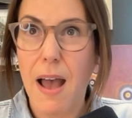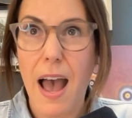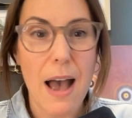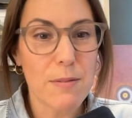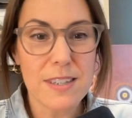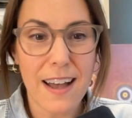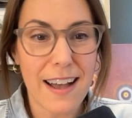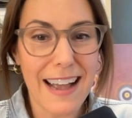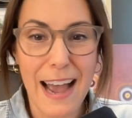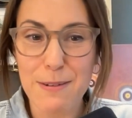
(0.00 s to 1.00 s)
I was
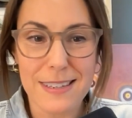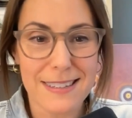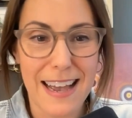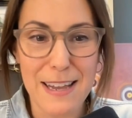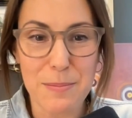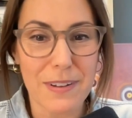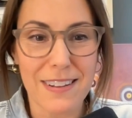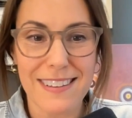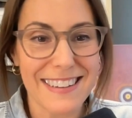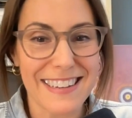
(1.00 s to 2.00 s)
young. I was
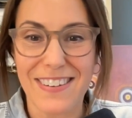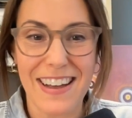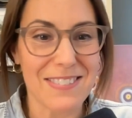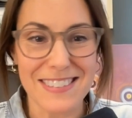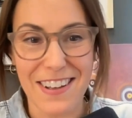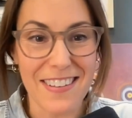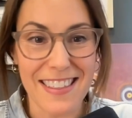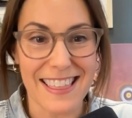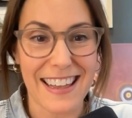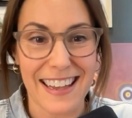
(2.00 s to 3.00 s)
excitable. I was all the
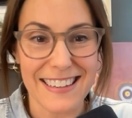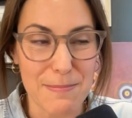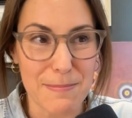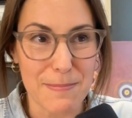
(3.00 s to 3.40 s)
things.